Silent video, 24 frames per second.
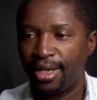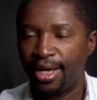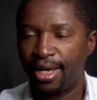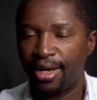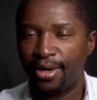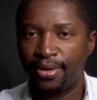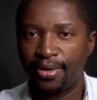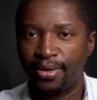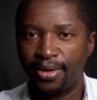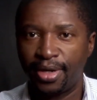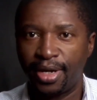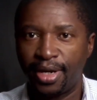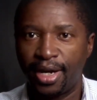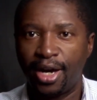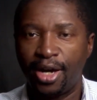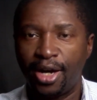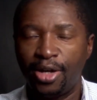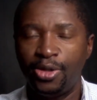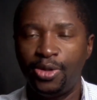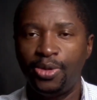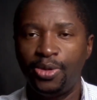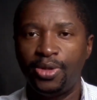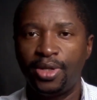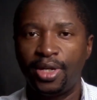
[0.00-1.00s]
Now,
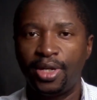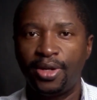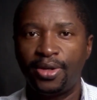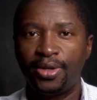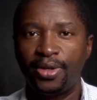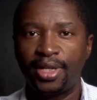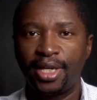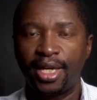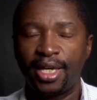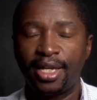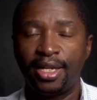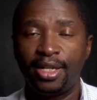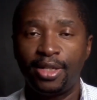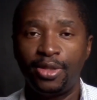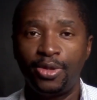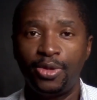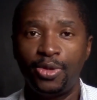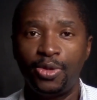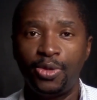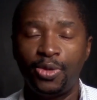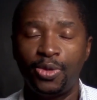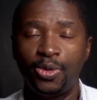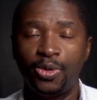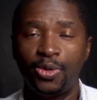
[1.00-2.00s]
how do you now get
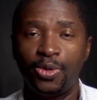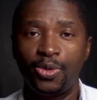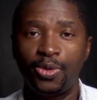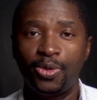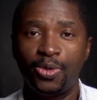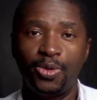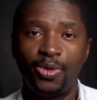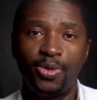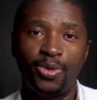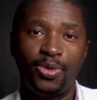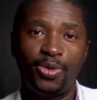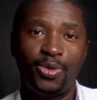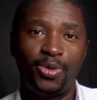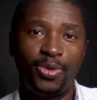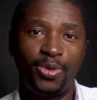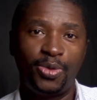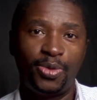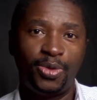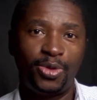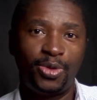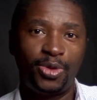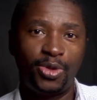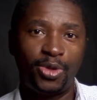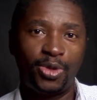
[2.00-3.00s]
it to
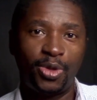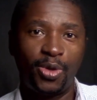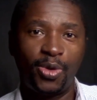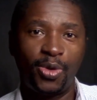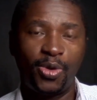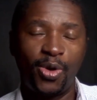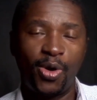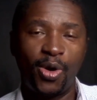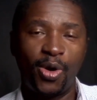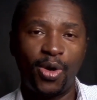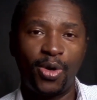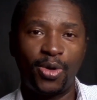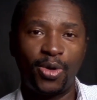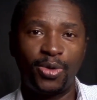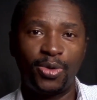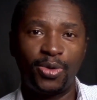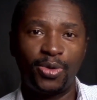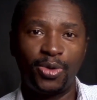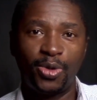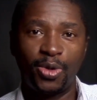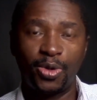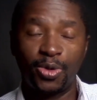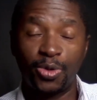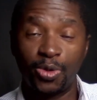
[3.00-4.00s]
show
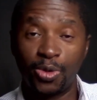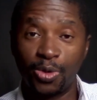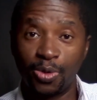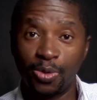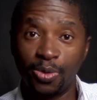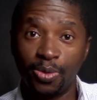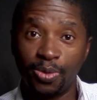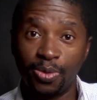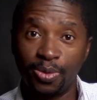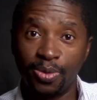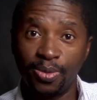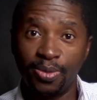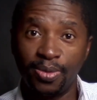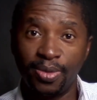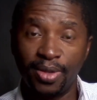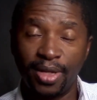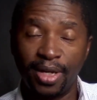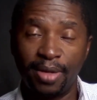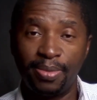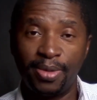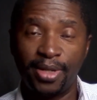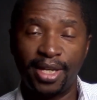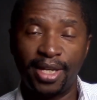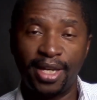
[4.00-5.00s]
on your Zoom
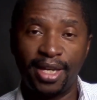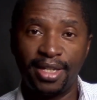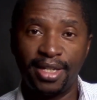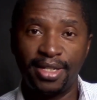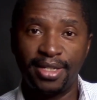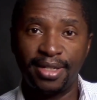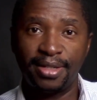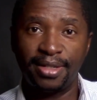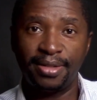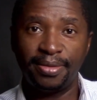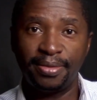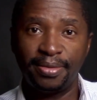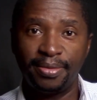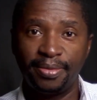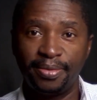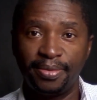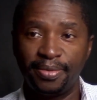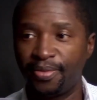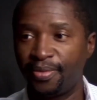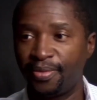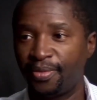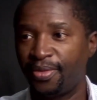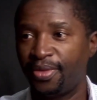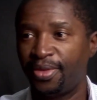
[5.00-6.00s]
application?
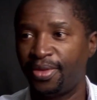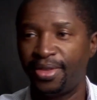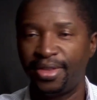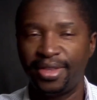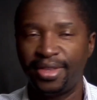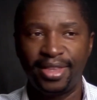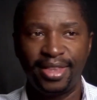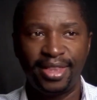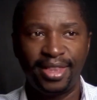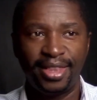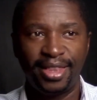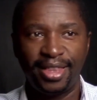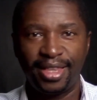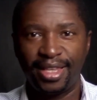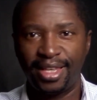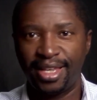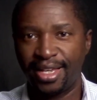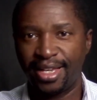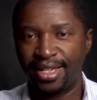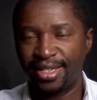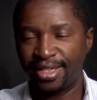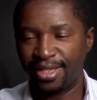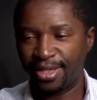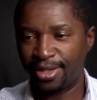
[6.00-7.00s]

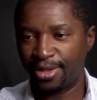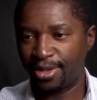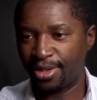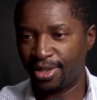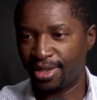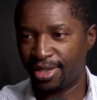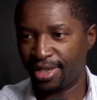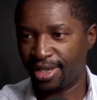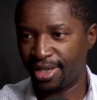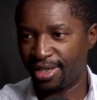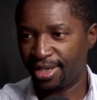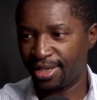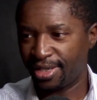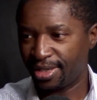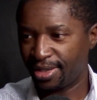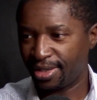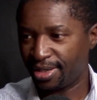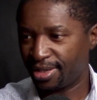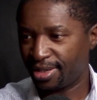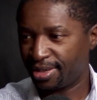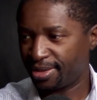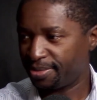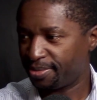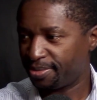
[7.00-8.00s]
Here's
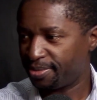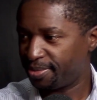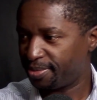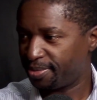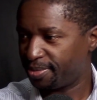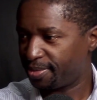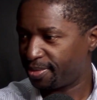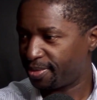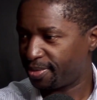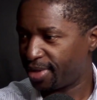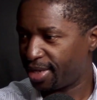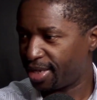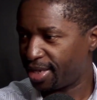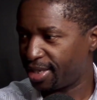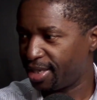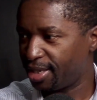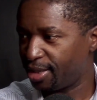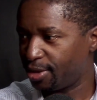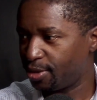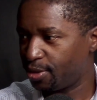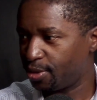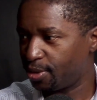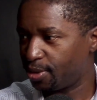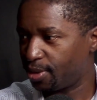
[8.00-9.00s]
a
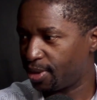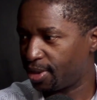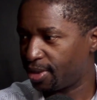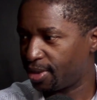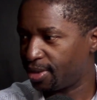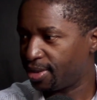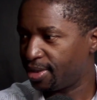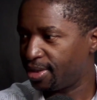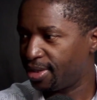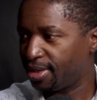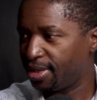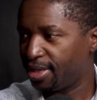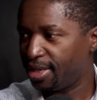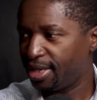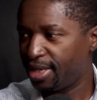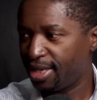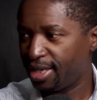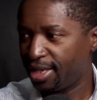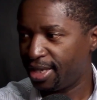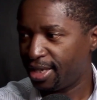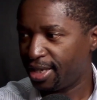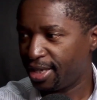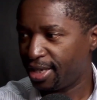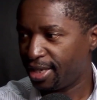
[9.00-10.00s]
key to that.
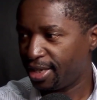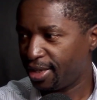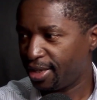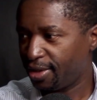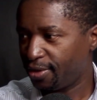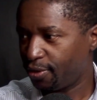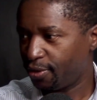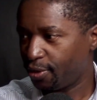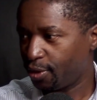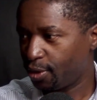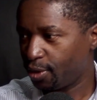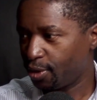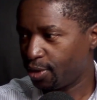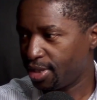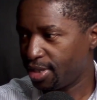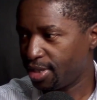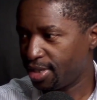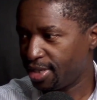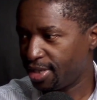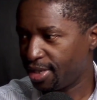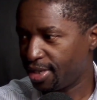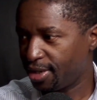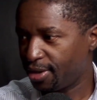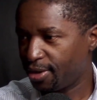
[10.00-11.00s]
If you
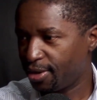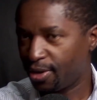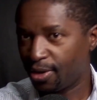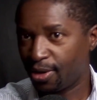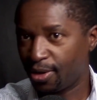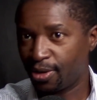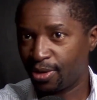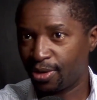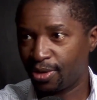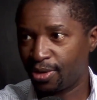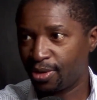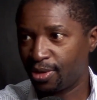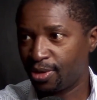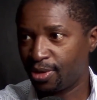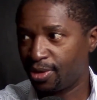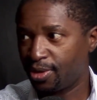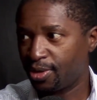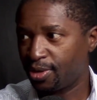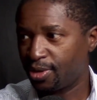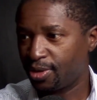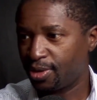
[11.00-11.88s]
notice here on,